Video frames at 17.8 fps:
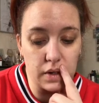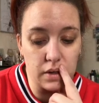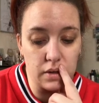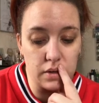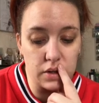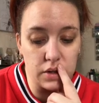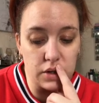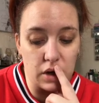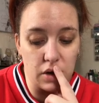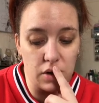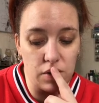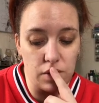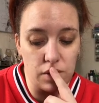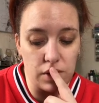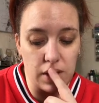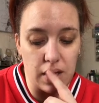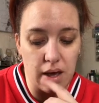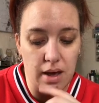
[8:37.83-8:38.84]
So
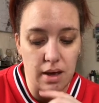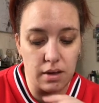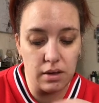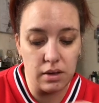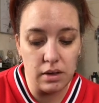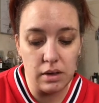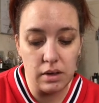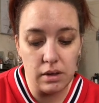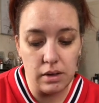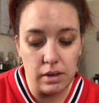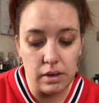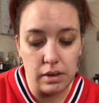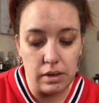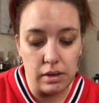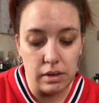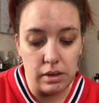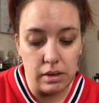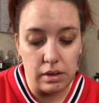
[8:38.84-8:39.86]
yeah,
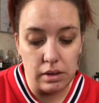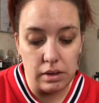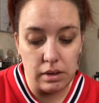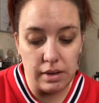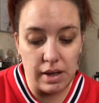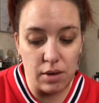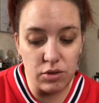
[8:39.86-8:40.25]
that